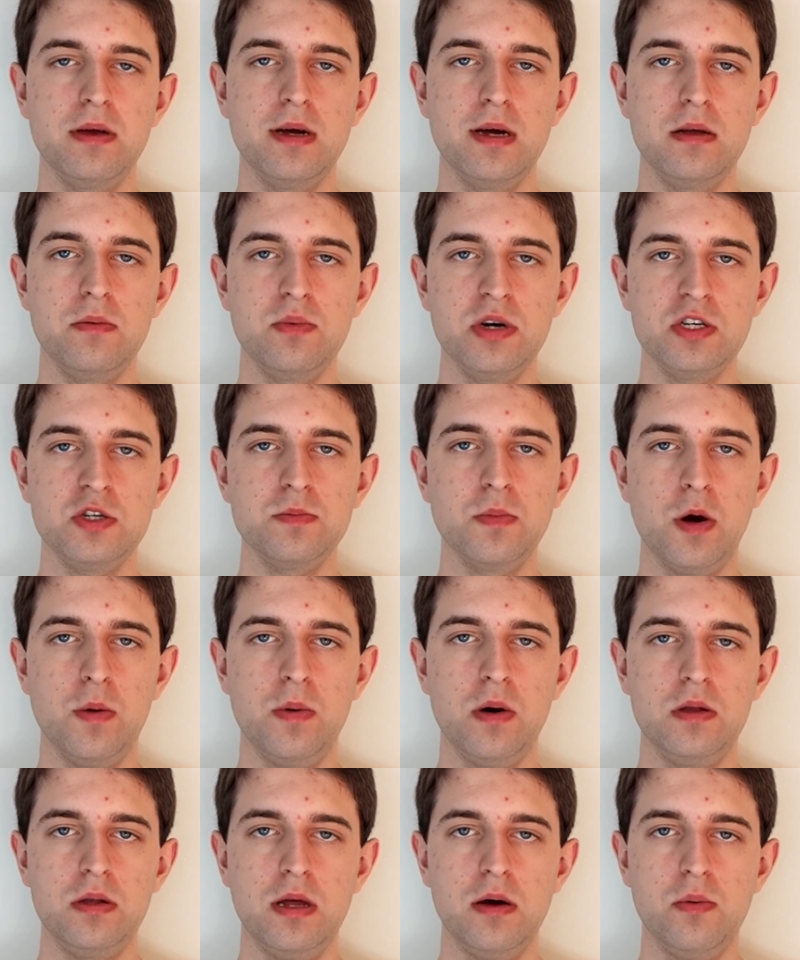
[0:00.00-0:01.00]
and which
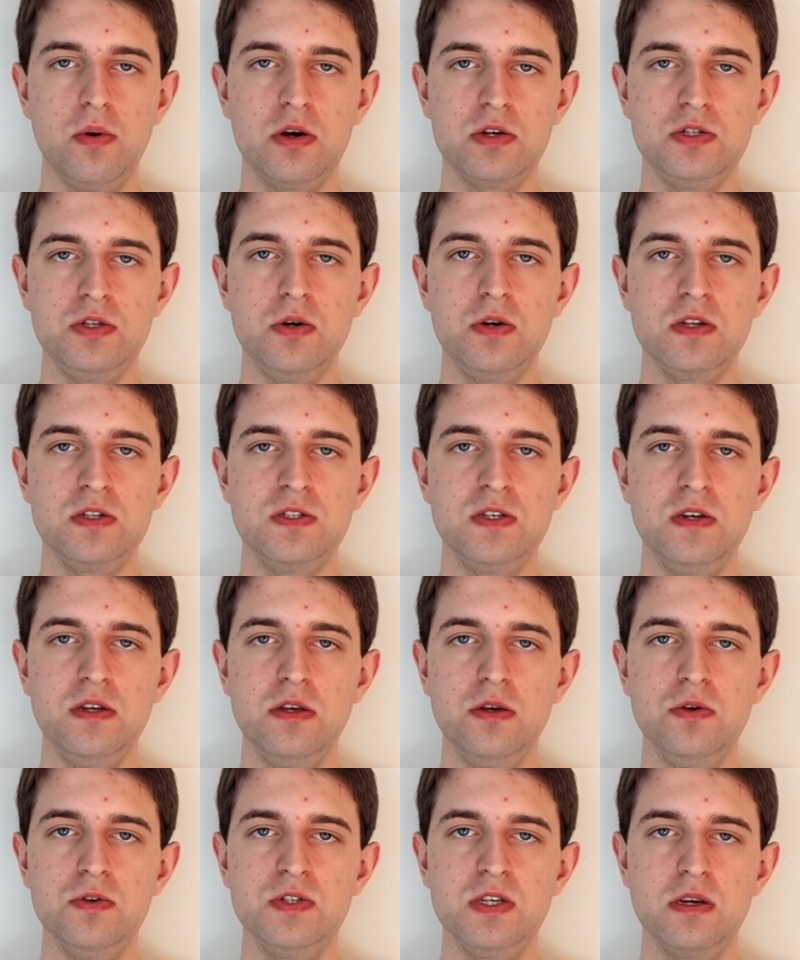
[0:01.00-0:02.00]
mobile networks you consider
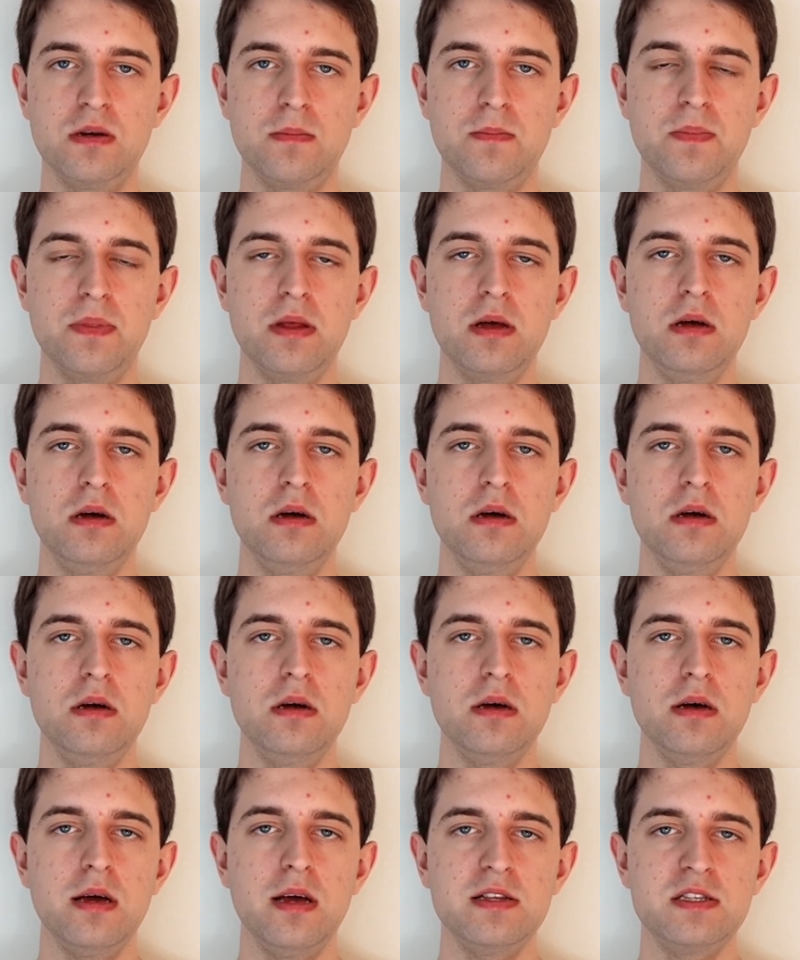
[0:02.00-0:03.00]
using,
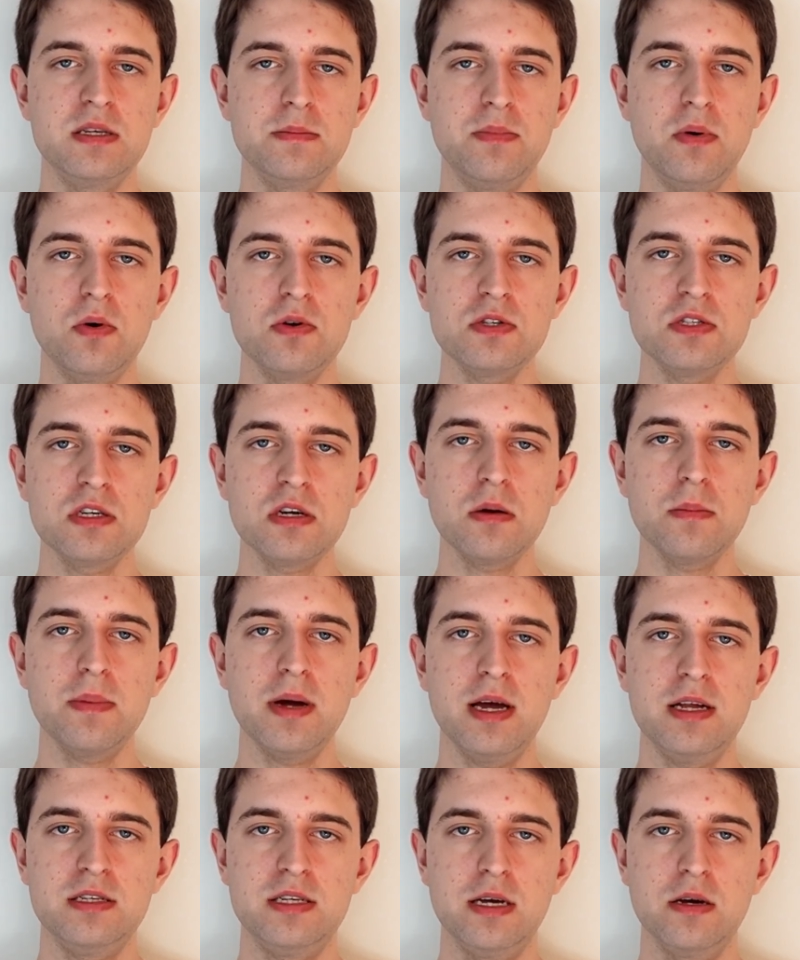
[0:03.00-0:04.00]
it's important to
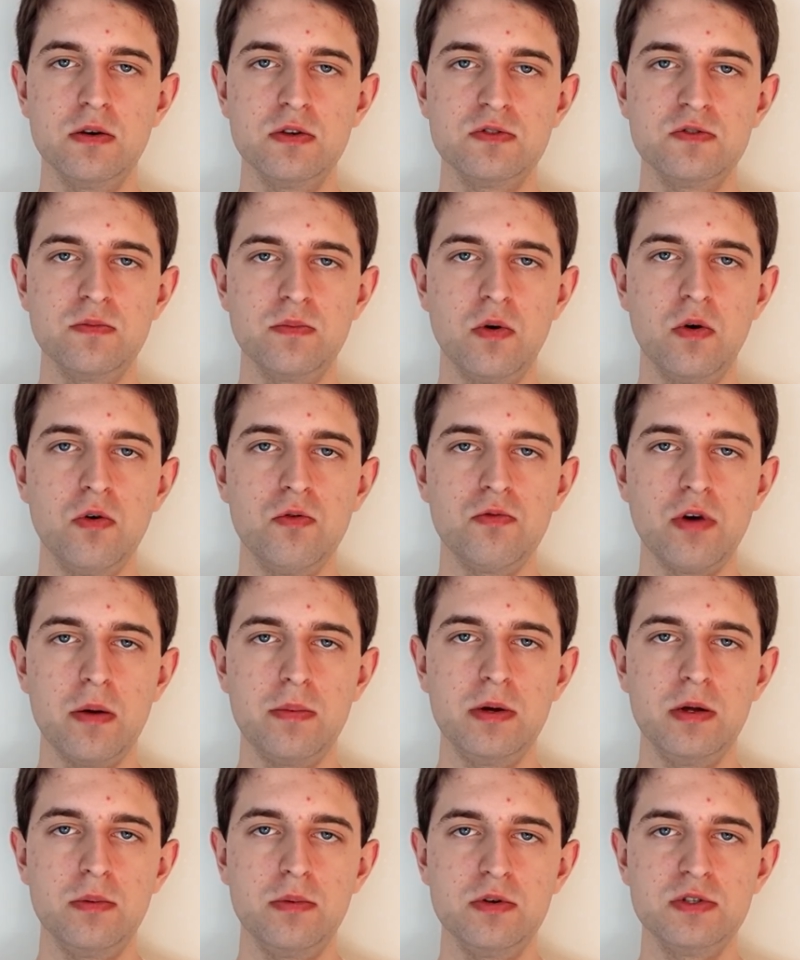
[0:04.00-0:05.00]
compare deals from all
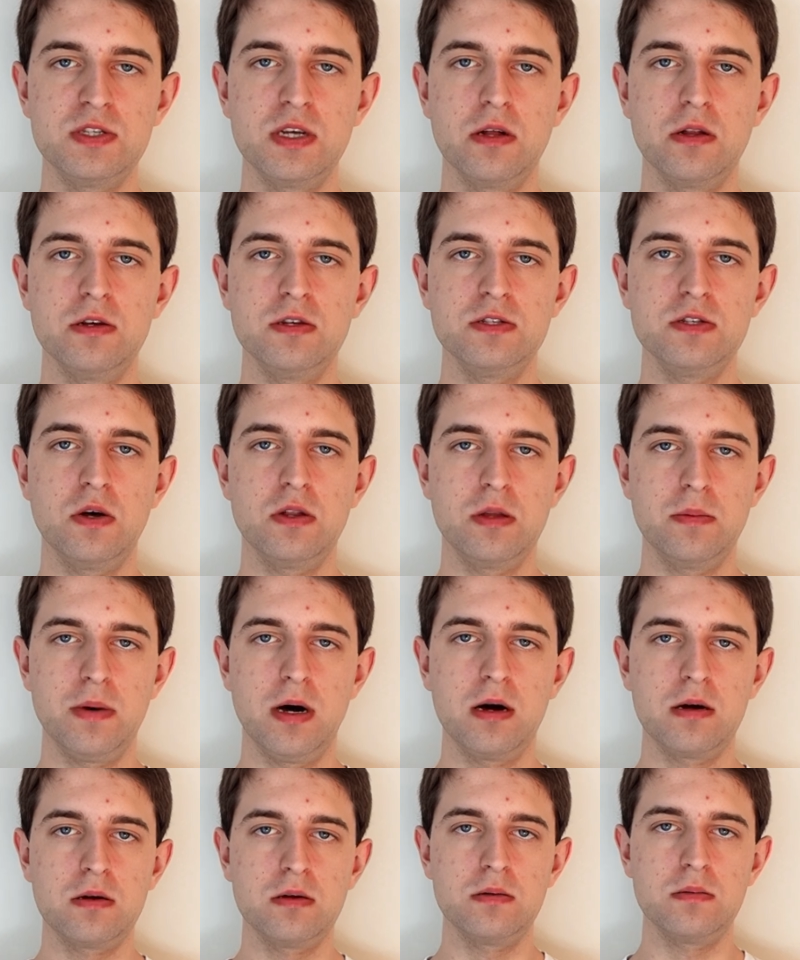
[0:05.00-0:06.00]
reputable sellers on the
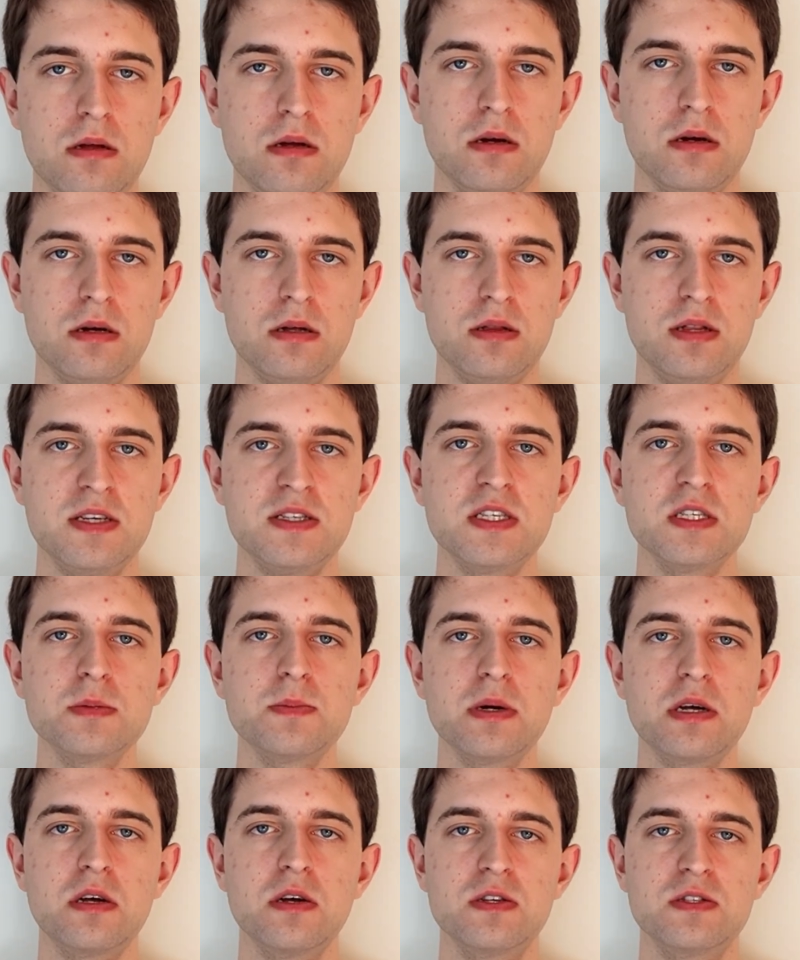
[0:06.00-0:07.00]
market. This is
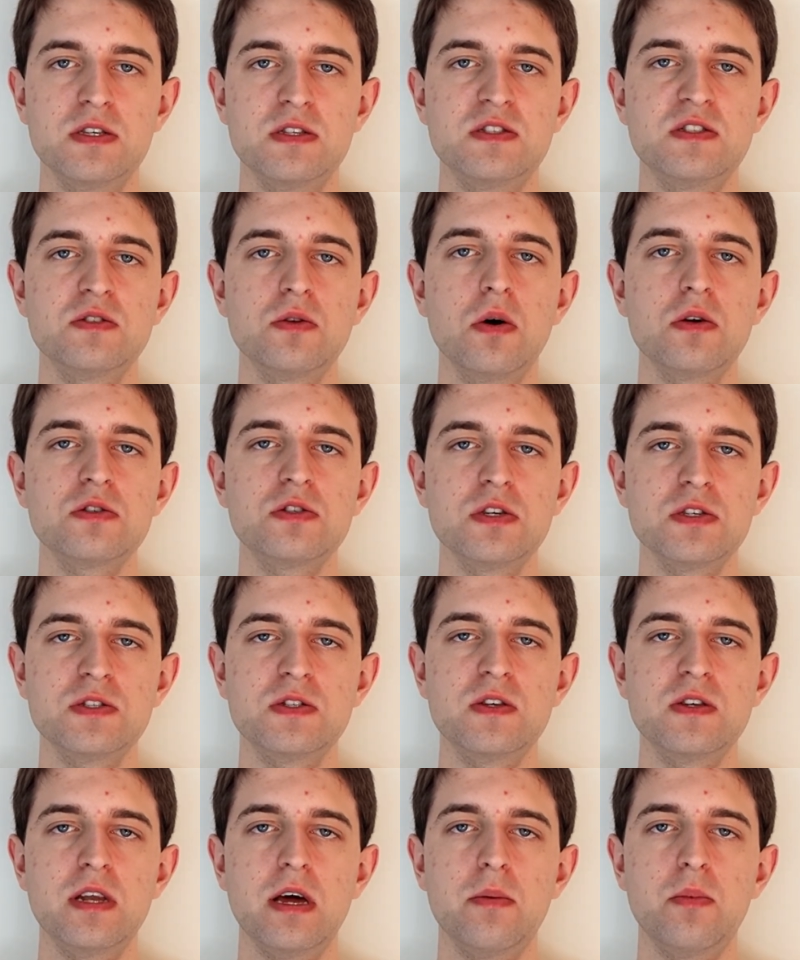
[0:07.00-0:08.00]
because it's not
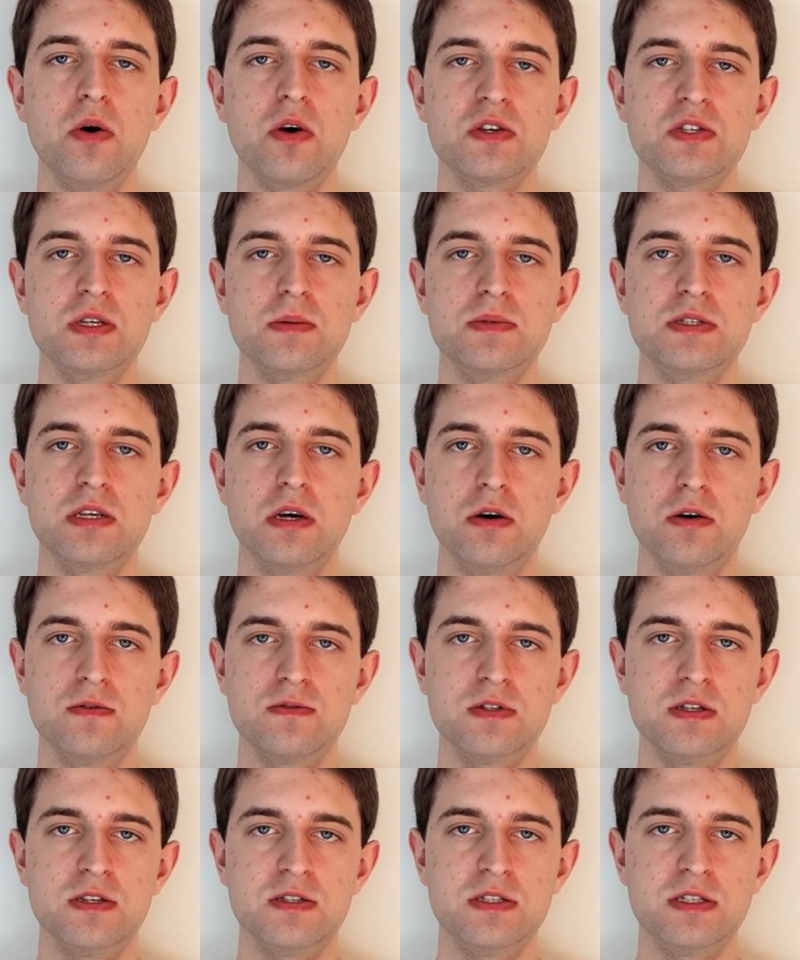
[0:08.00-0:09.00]
just the networks
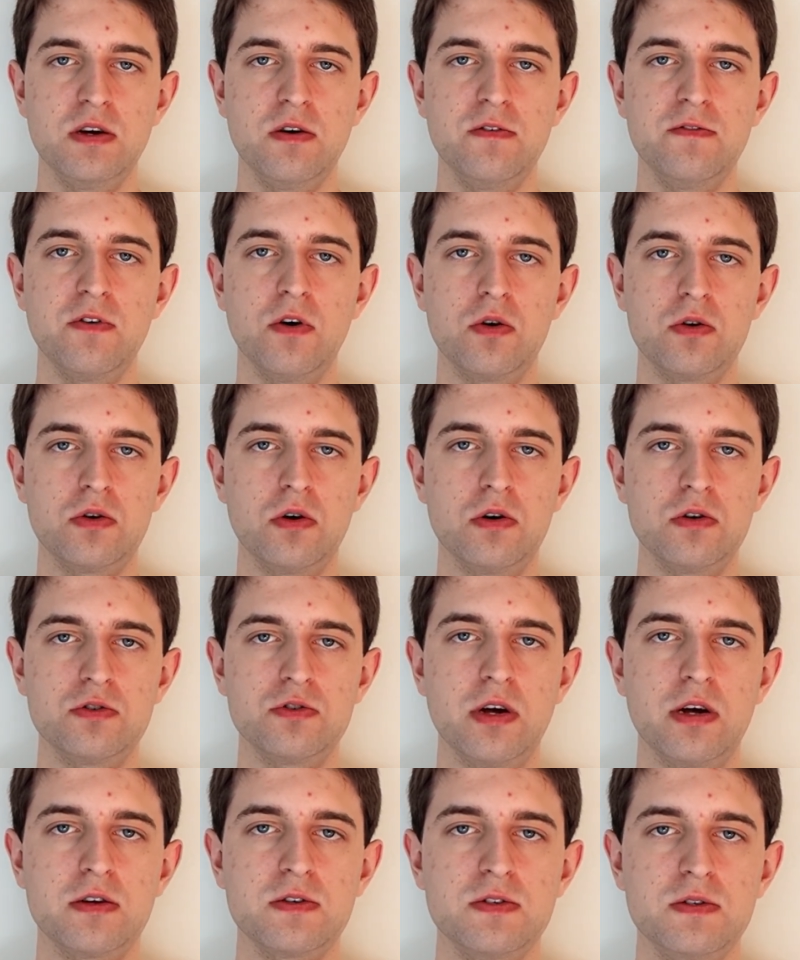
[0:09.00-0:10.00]
themselves that sell phone
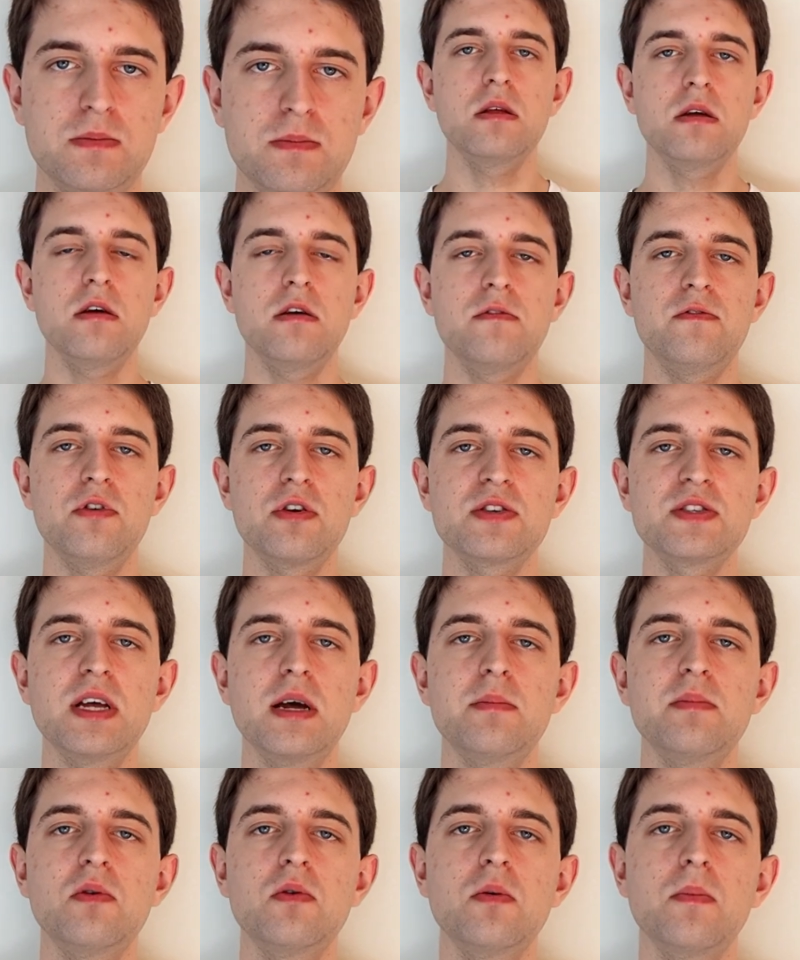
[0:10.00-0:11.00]
contracts. For
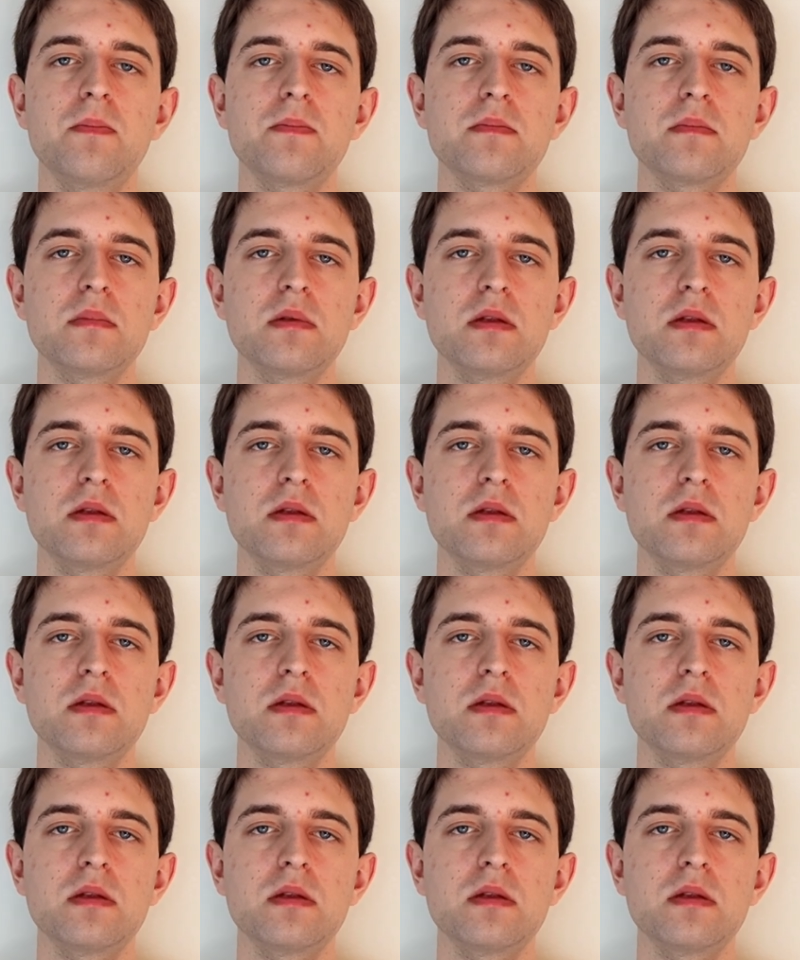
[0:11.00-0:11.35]
example,